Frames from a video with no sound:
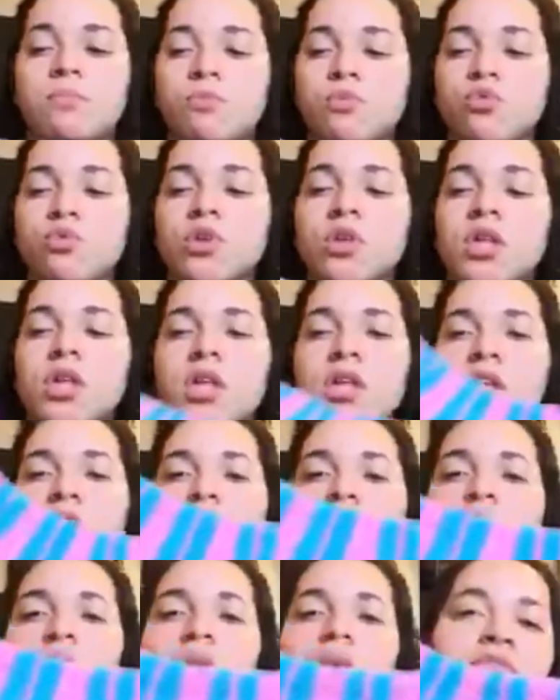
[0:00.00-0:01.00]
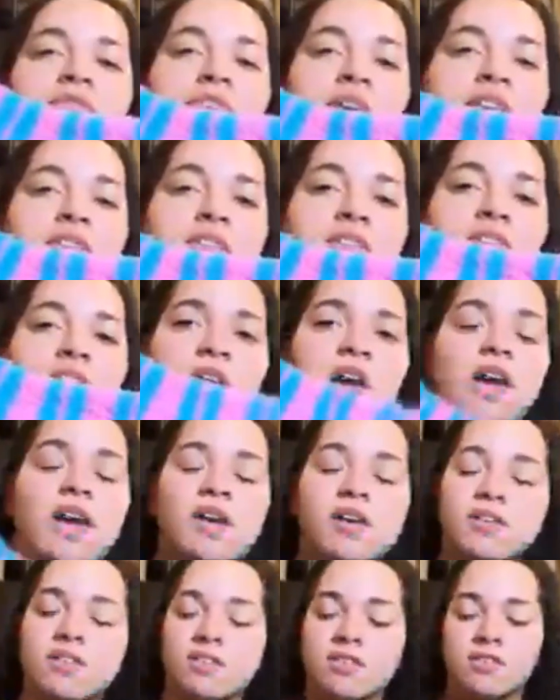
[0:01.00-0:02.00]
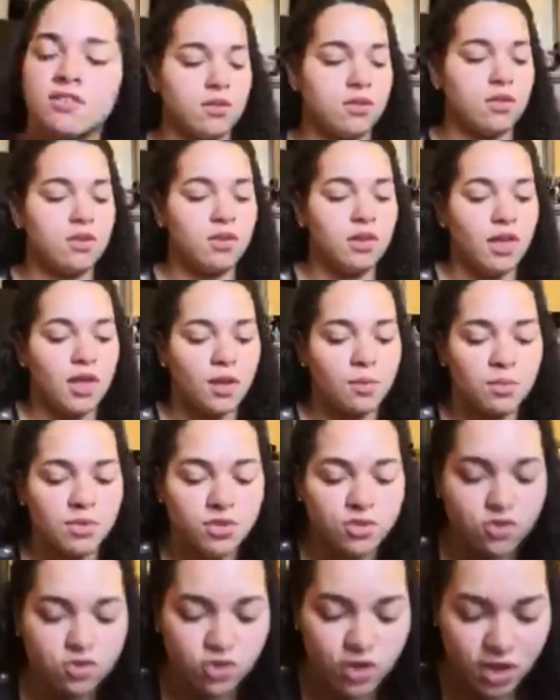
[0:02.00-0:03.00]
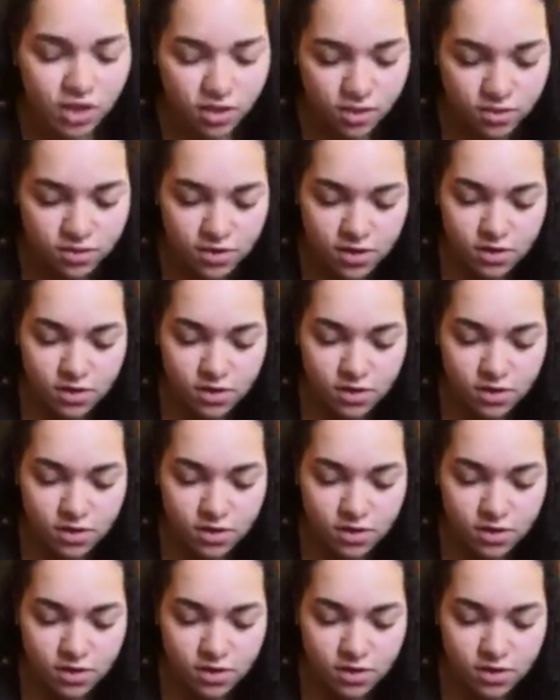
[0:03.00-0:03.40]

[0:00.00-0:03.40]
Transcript: really cute fuzzy socks. Can't wait to try those